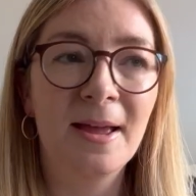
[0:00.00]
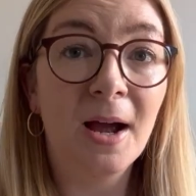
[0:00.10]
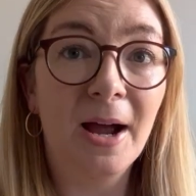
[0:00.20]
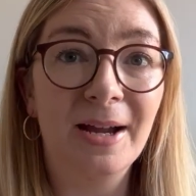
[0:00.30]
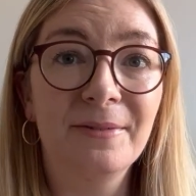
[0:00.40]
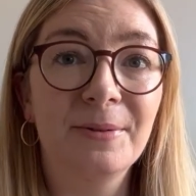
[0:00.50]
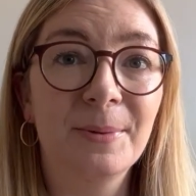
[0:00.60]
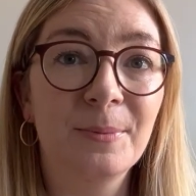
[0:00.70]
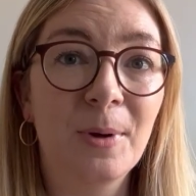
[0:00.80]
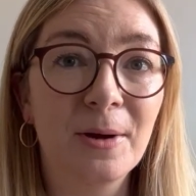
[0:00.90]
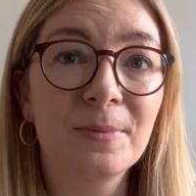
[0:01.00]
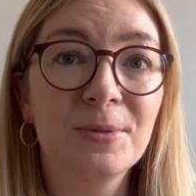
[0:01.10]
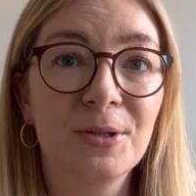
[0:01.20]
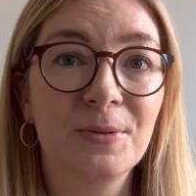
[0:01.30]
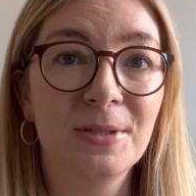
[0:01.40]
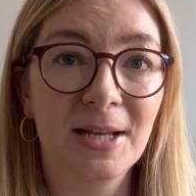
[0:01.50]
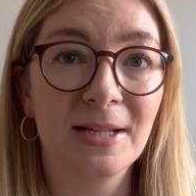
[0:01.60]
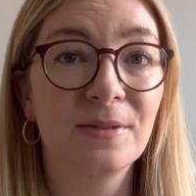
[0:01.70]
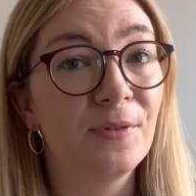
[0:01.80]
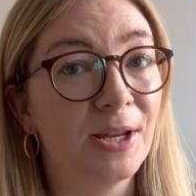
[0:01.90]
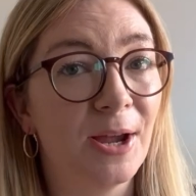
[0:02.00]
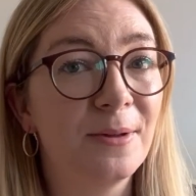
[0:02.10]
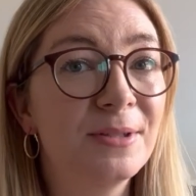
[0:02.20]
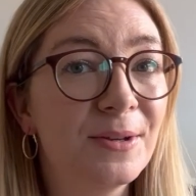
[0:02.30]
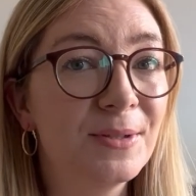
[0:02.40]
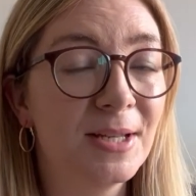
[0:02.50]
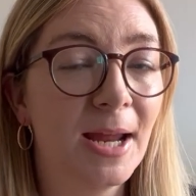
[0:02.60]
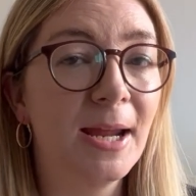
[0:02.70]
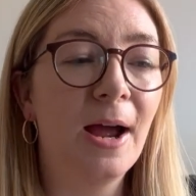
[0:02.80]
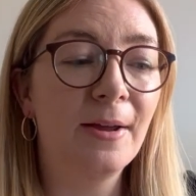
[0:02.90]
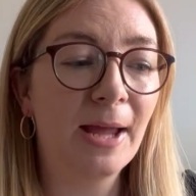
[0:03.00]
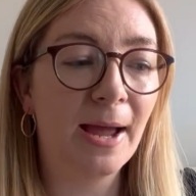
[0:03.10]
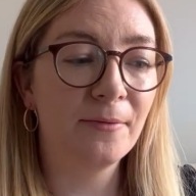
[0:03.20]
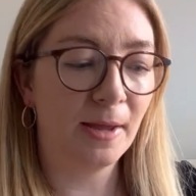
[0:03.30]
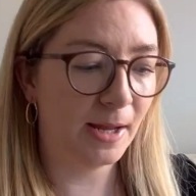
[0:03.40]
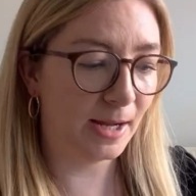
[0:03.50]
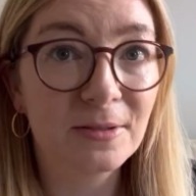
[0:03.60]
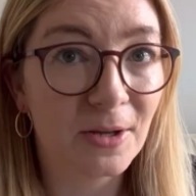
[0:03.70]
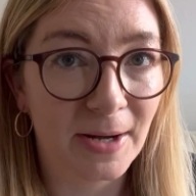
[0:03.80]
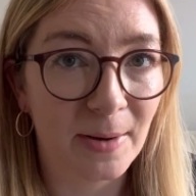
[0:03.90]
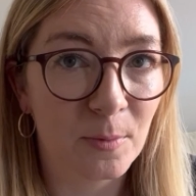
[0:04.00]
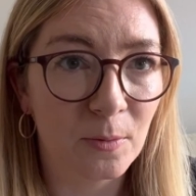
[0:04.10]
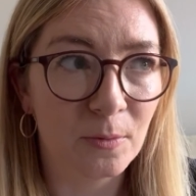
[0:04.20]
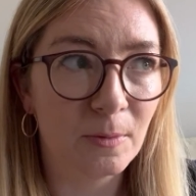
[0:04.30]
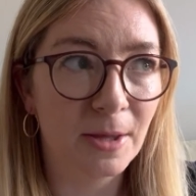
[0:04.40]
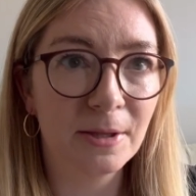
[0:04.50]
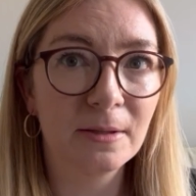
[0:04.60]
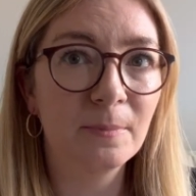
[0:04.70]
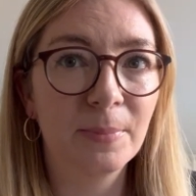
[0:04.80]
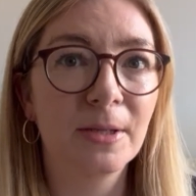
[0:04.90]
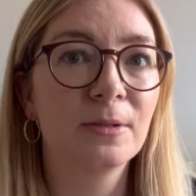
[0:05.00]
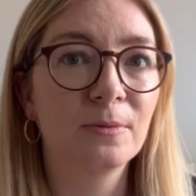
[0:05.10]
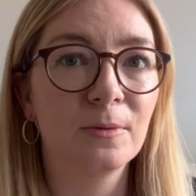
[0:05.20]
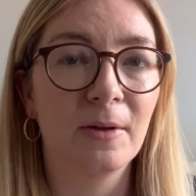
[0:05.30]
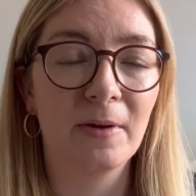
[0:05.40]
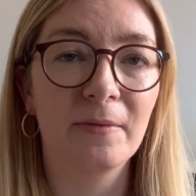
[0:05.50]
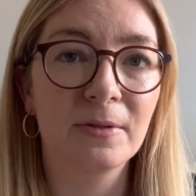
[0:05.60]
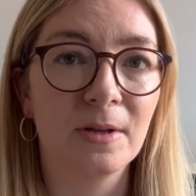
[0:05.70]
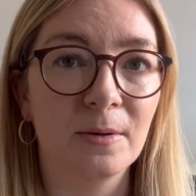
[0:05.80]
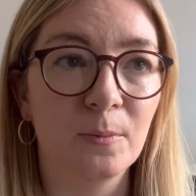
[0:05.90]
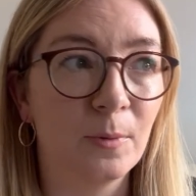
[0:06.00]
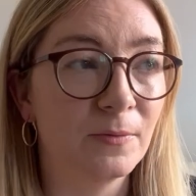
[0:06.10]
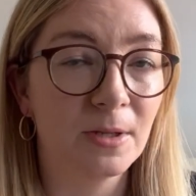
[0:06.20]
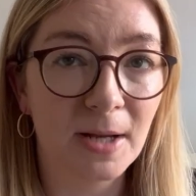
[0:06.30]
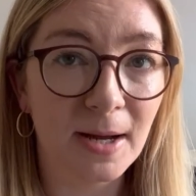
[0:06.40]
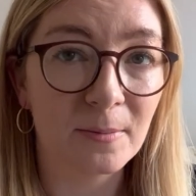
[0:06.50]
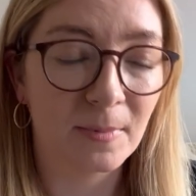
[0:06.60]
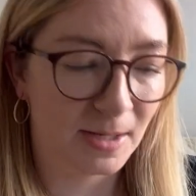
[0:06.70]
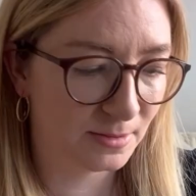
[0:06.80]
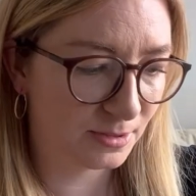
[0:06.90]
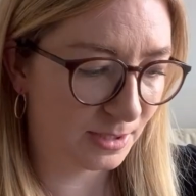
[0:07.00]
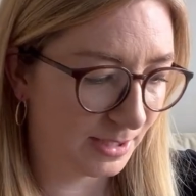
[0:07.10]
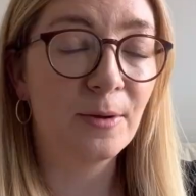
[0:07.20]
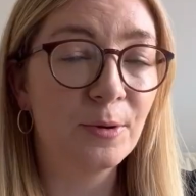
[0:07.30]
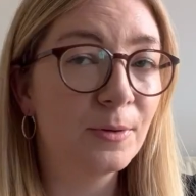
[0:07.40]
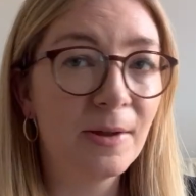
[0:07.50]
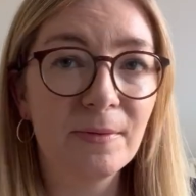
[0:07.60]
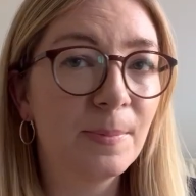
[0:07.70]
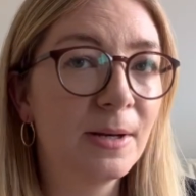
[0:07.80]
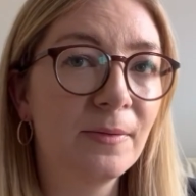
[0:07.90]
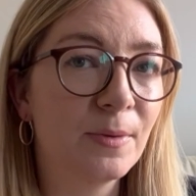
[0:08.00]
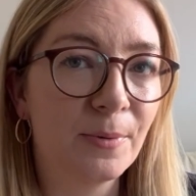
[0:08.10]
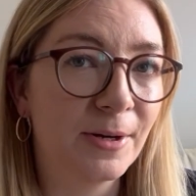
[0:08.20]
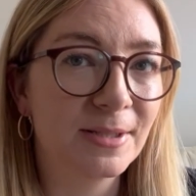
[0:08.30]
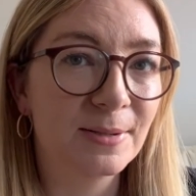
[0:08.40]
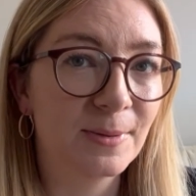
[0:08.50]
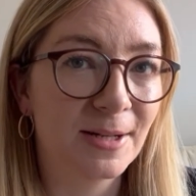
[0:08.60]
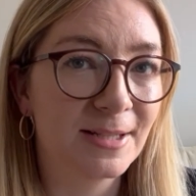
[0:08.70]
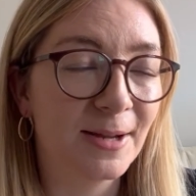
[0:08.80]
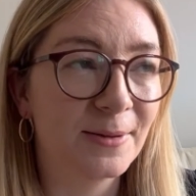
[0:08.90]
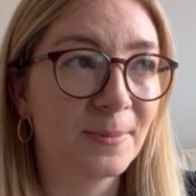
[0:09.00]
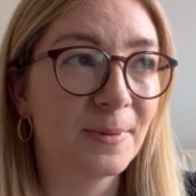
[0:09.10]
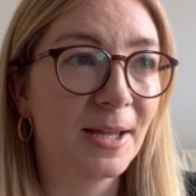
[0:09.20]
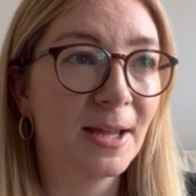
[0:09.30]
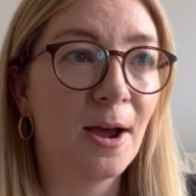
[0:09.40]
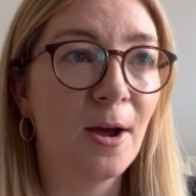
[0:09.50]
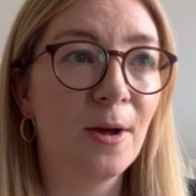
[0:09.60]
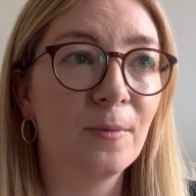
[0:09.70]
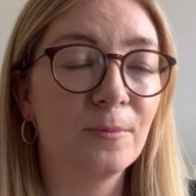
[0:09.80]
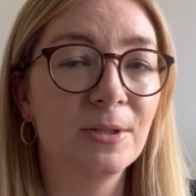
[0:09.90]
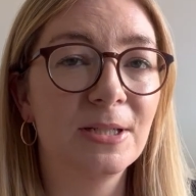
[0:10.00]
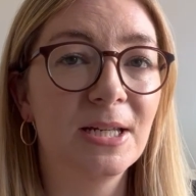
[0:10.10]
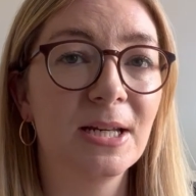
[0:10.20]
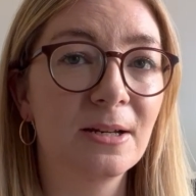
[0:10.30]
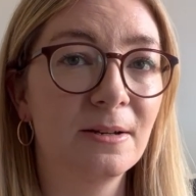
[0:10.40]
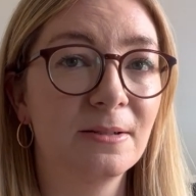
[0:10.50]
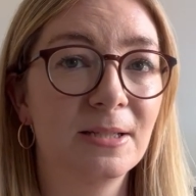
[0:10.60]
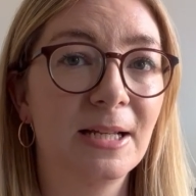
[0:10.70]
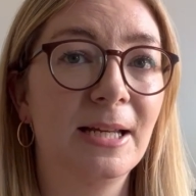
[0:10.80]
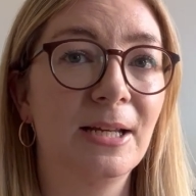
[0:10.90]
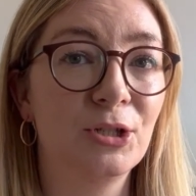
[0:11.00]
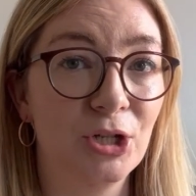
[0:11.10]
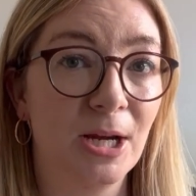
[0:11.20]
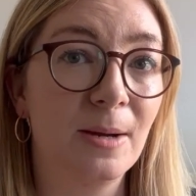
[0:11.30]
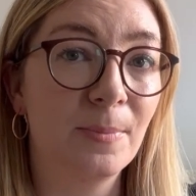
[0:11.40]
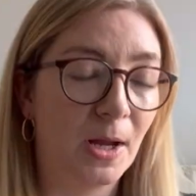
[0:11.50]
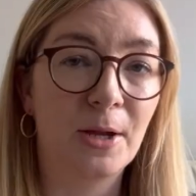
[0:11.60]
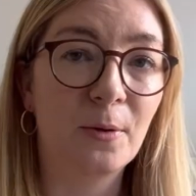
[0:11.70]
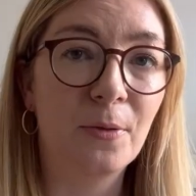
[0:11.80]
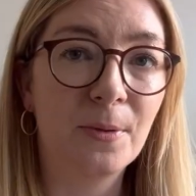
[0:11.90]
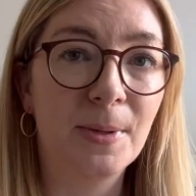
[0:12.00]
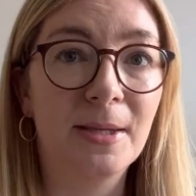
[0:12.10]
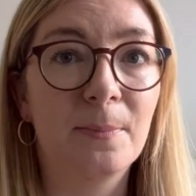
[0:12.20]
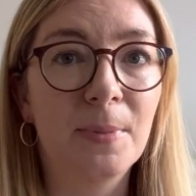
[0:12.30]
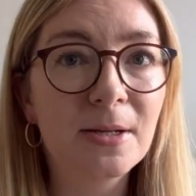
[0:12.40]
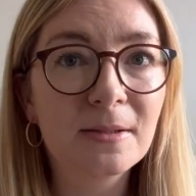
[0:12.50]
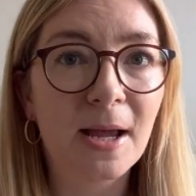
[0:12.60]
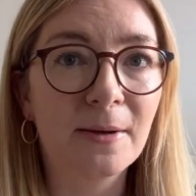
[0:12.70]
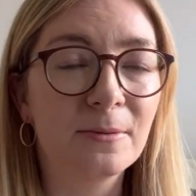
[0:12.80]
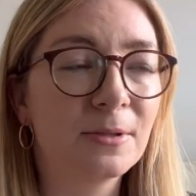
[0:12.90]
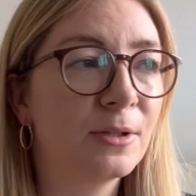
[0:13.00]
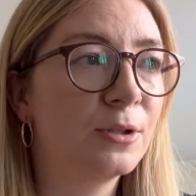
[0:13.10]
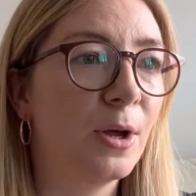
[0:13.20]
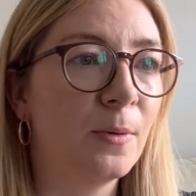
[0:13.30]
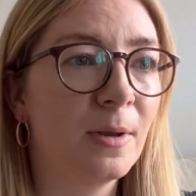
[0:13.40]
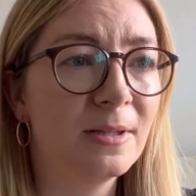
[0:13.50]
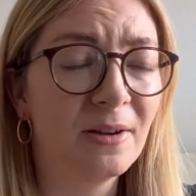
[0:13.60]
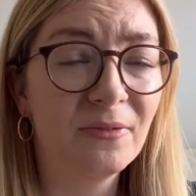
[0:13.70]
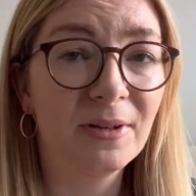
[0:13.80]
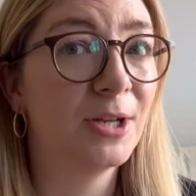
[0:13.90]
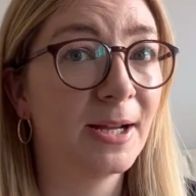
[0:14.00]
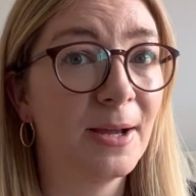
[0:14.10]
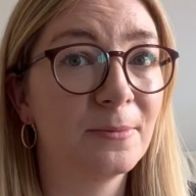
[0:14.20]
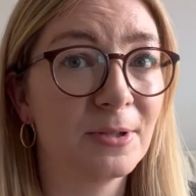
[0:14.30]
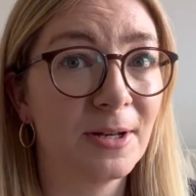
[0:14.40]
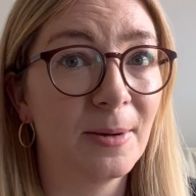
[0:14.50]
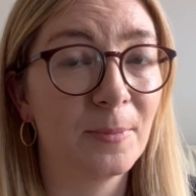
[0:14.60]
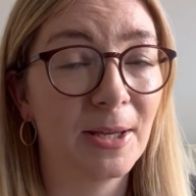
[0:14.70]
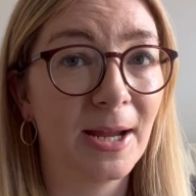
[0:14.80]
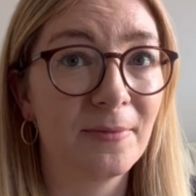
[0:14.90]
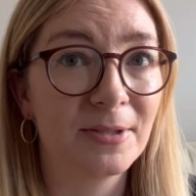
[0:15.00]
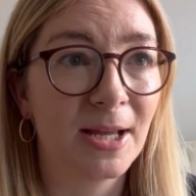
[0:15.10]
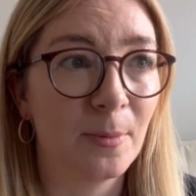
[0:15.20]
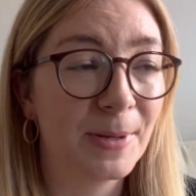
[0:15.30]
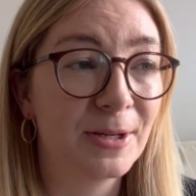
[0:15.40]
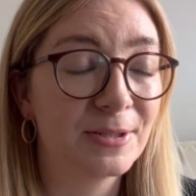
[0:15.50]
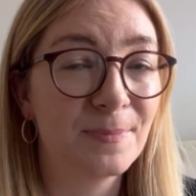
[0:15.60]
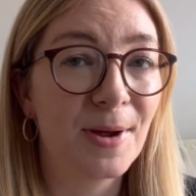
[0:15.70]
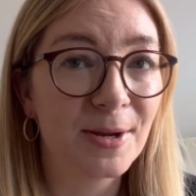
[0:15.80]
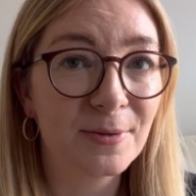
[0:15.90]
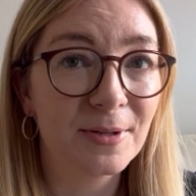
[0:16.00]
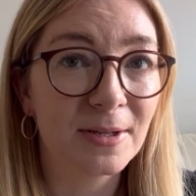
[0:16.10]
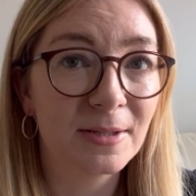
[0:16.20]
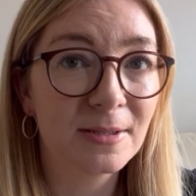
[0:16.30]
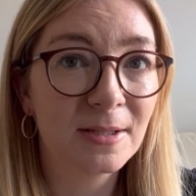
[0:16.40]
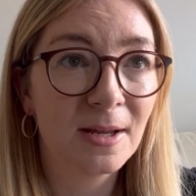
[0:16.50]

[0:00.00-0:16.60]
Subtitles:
Hi everyone, welcome to today's video. So today I have a DUNELM haul. I think the biggest haul I've ever done with DUNELM, actually. You'll never believe the prices when I tell you them. They are ridiculously cheap. I got them in the big sales, so definitely check out DUNELM when they have a sale, because my goodness,